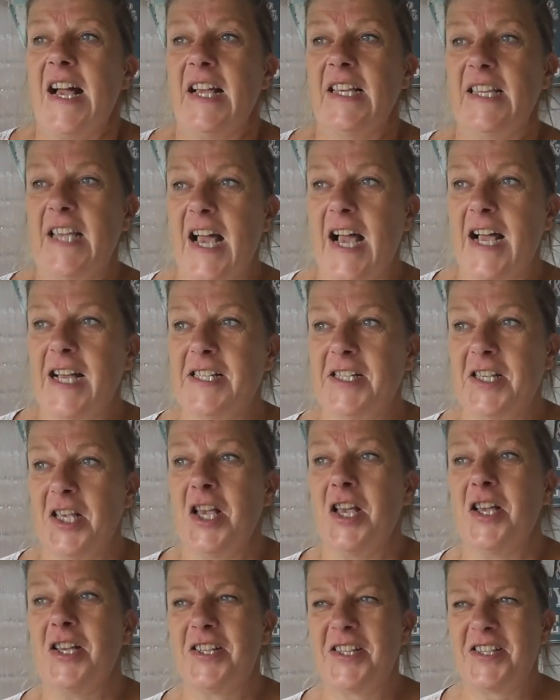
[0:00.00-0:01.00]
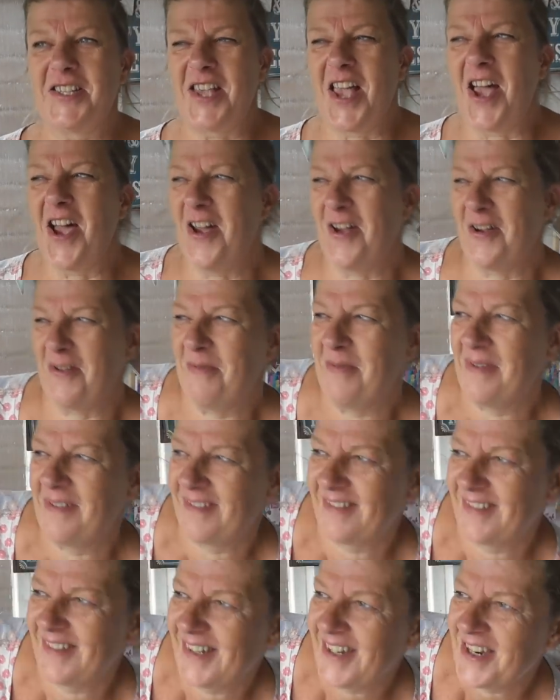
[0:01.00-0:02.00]
Yes, so,
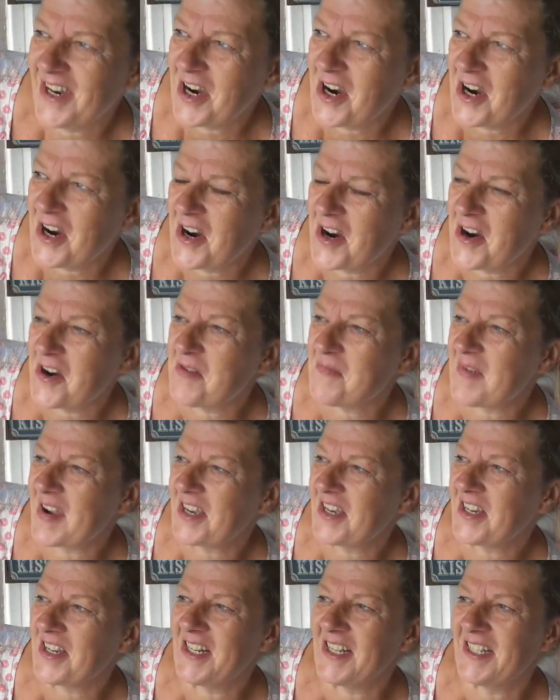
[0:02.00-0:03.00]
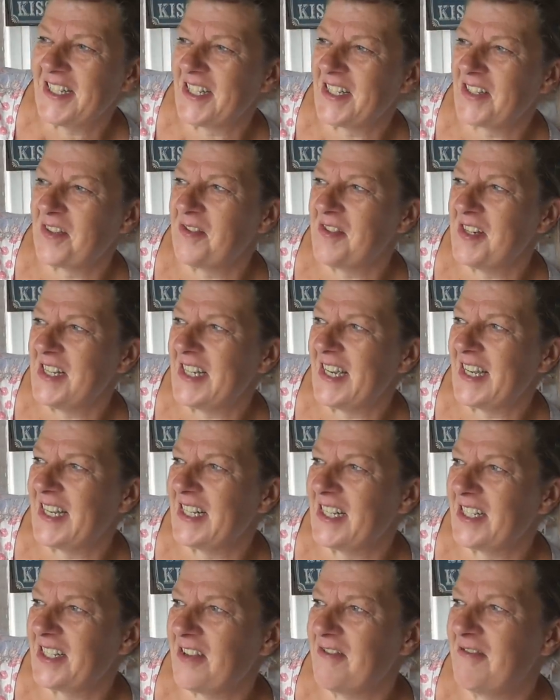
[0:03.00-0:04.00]
oh my goodness, it's already
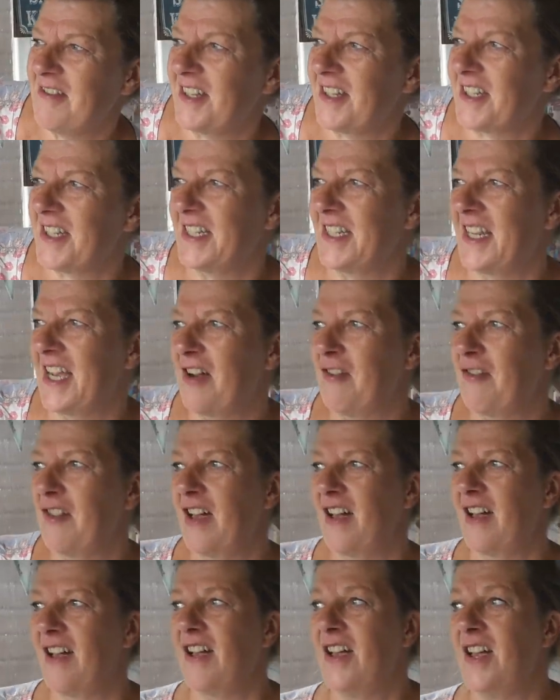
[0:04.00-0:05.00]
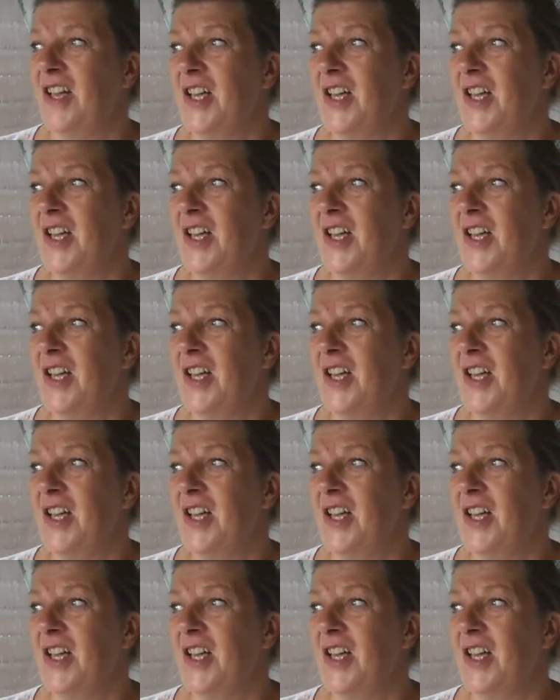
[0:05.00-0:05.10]
getting so gusty out there.